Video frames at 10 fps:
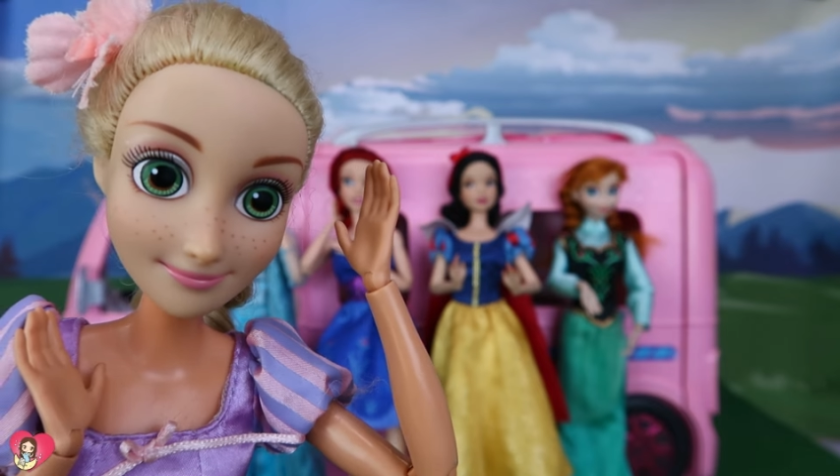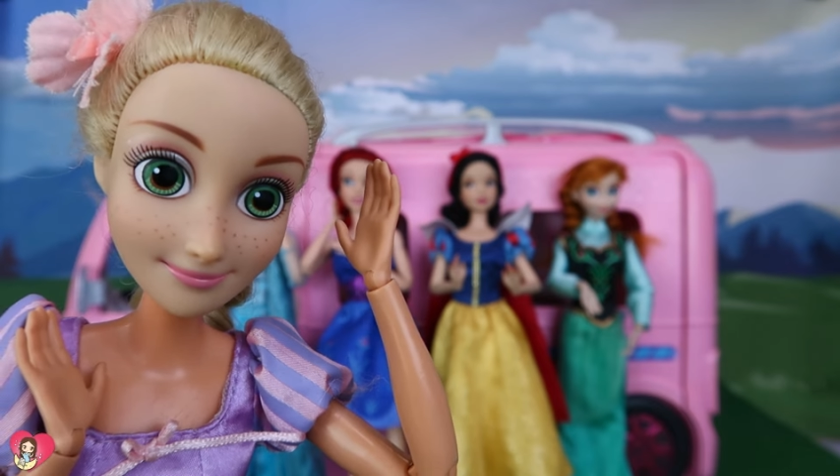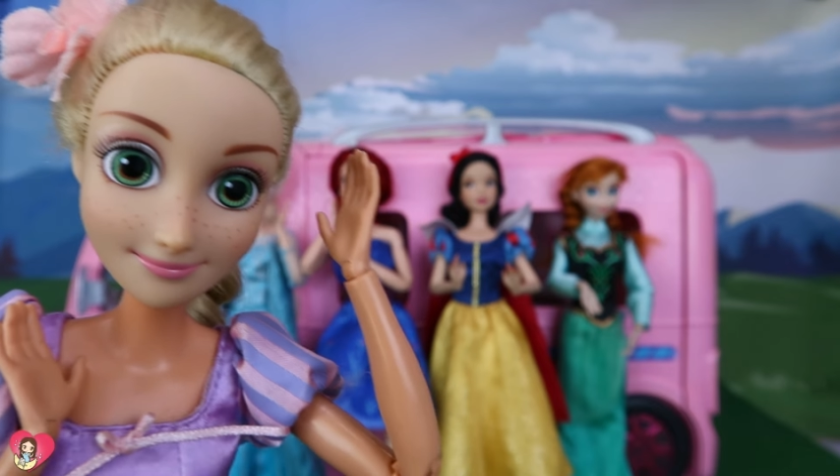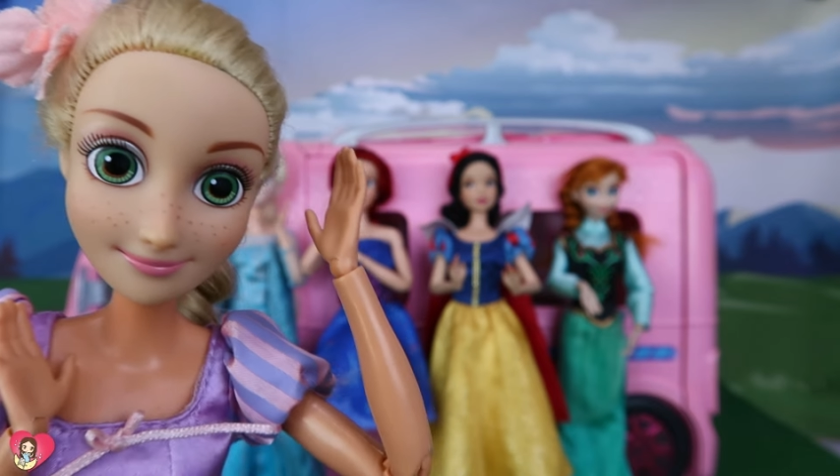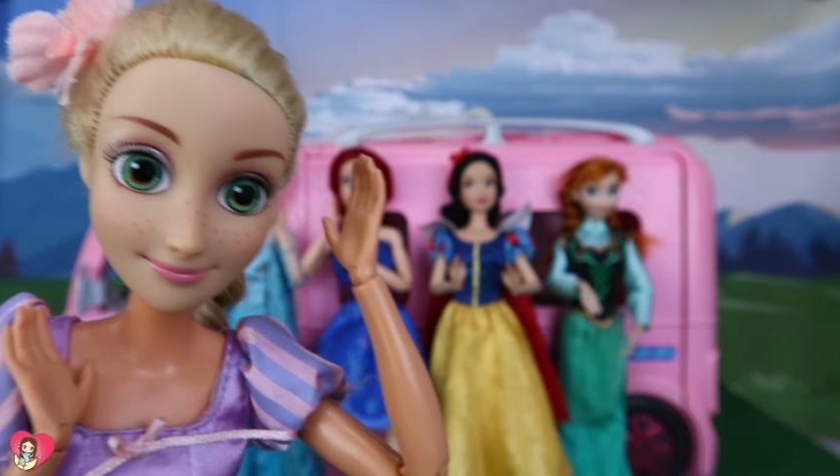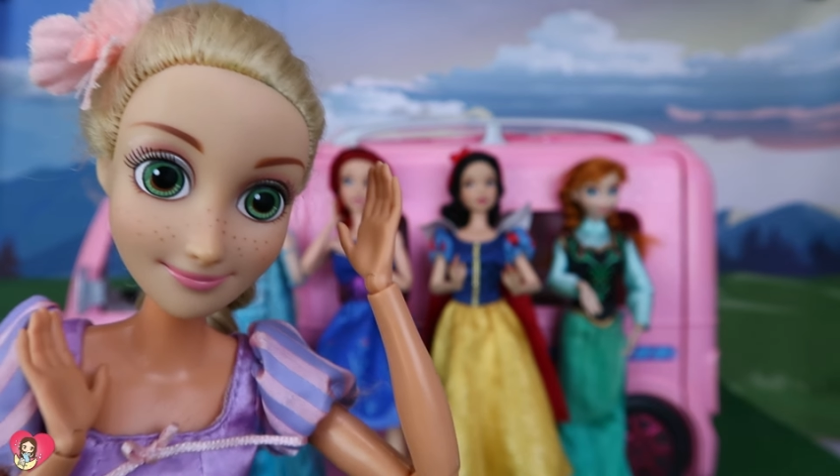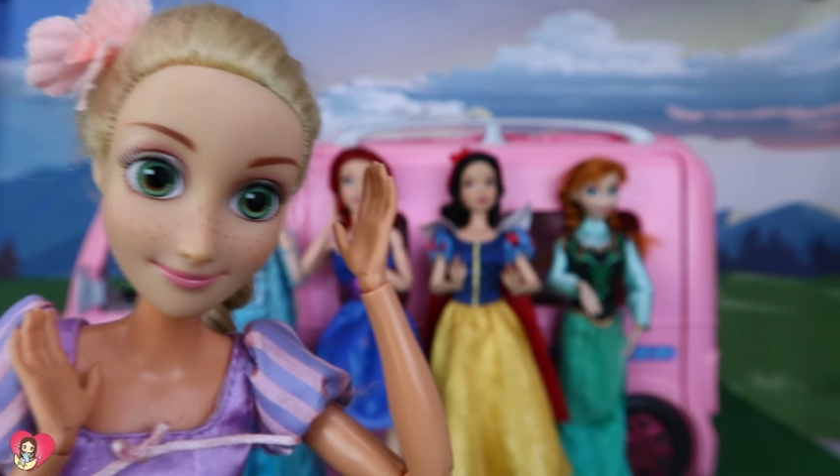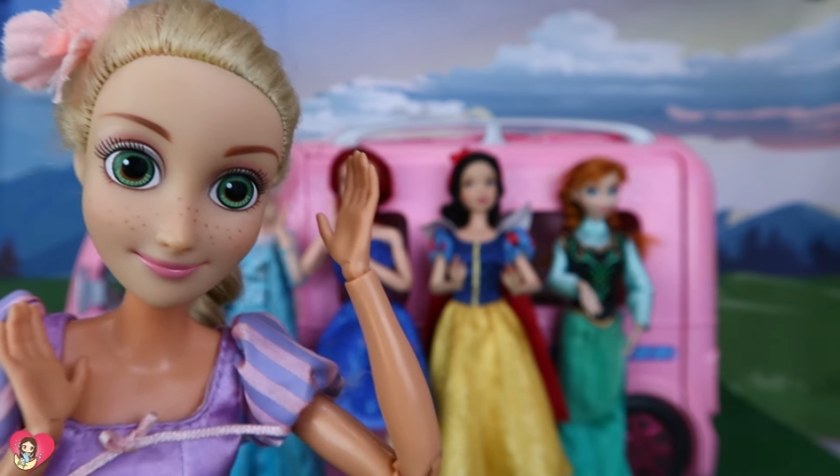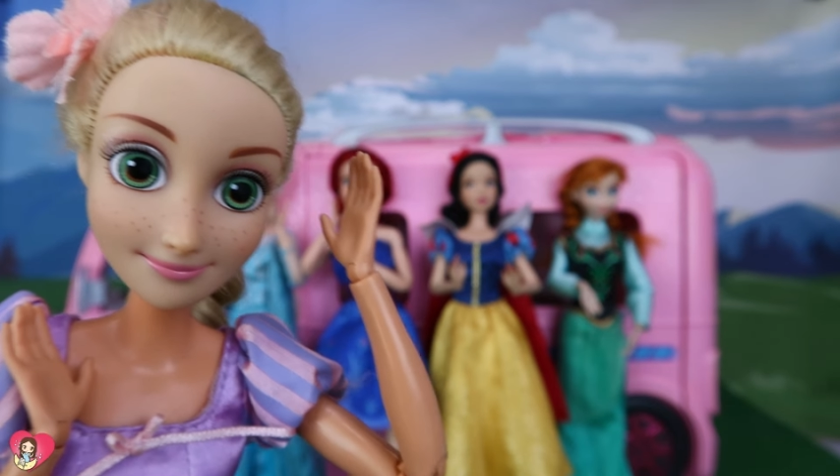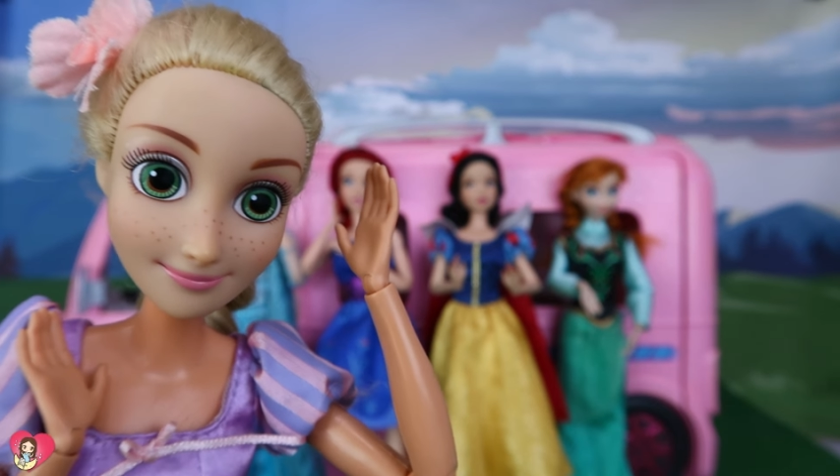This is full
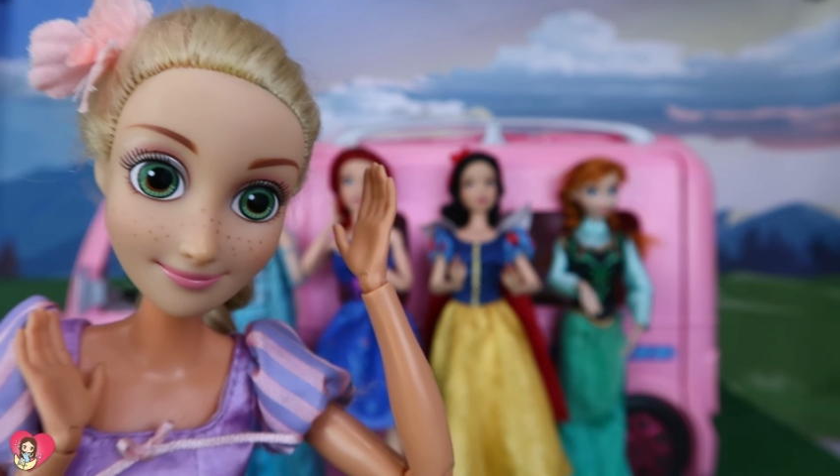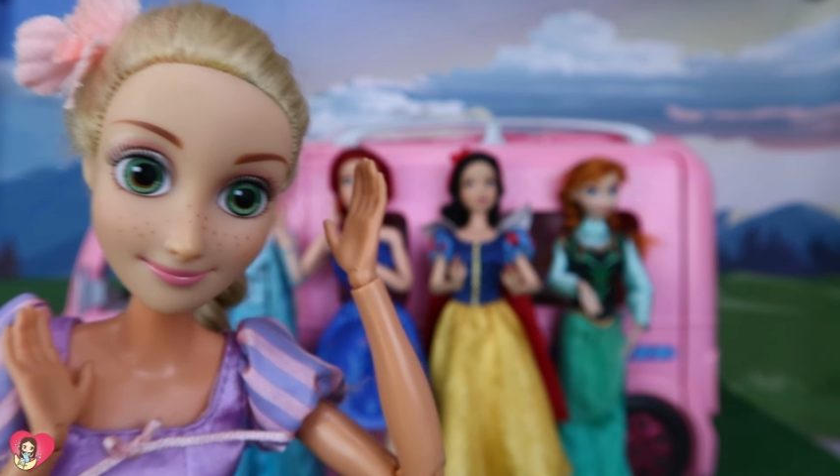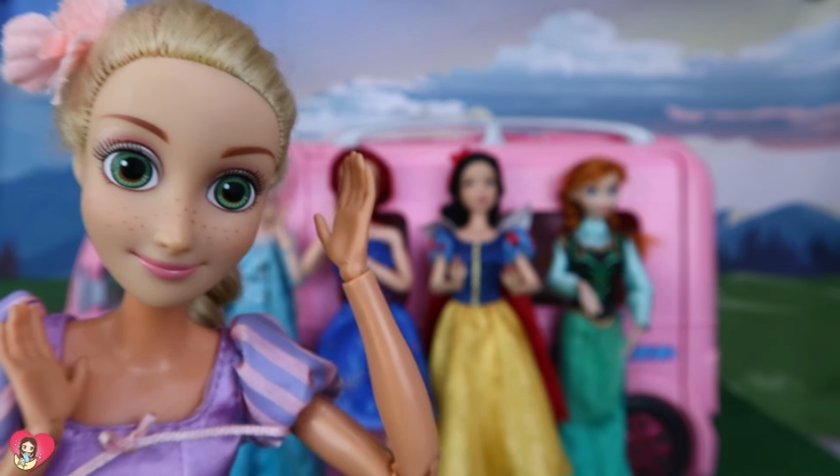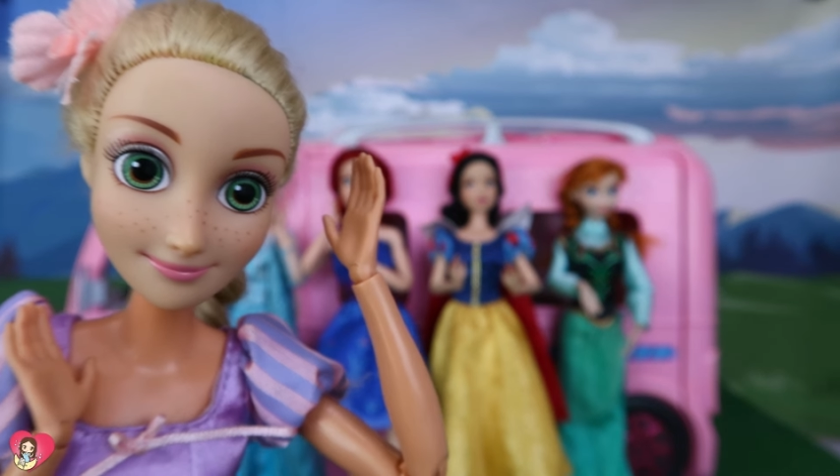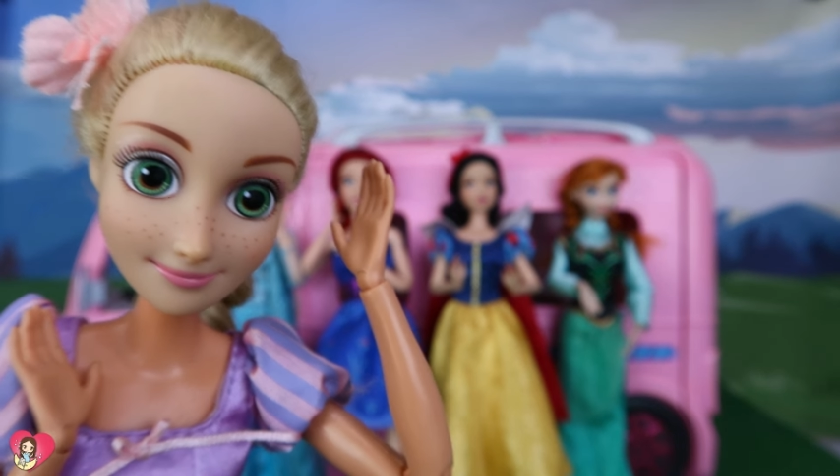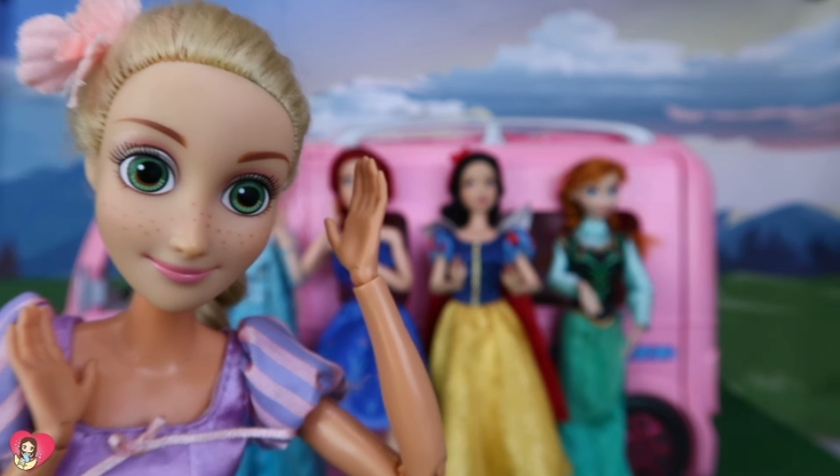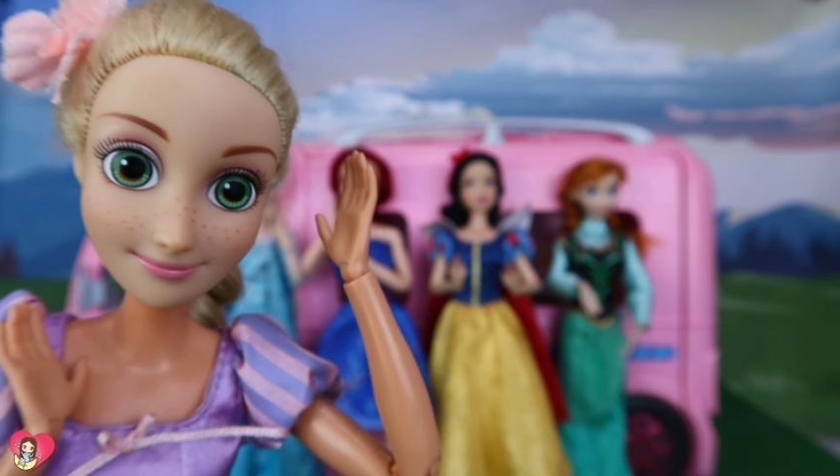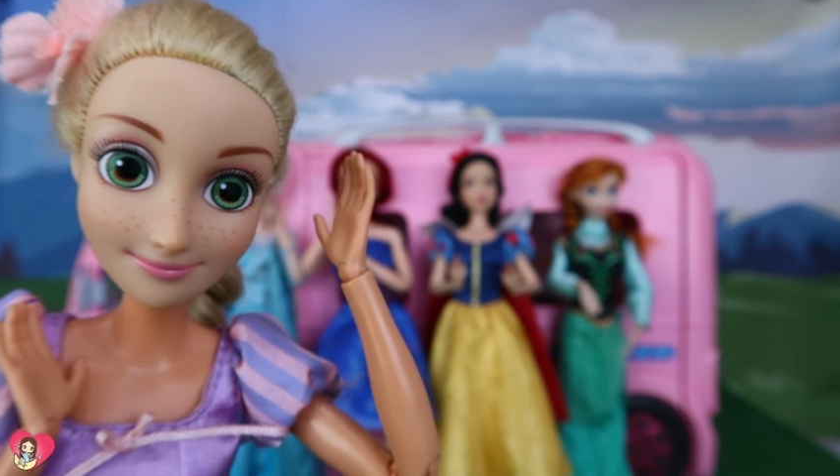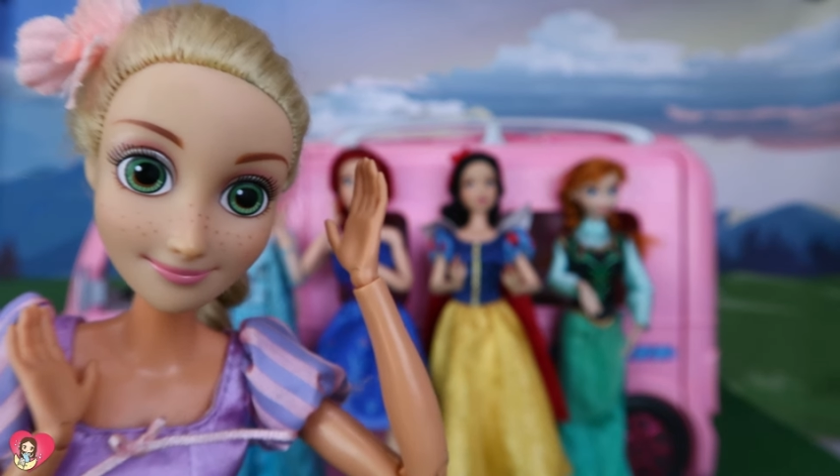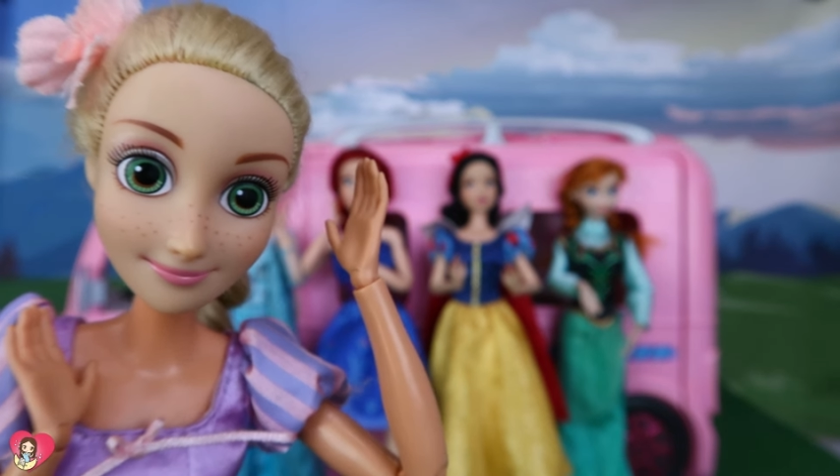of bushes.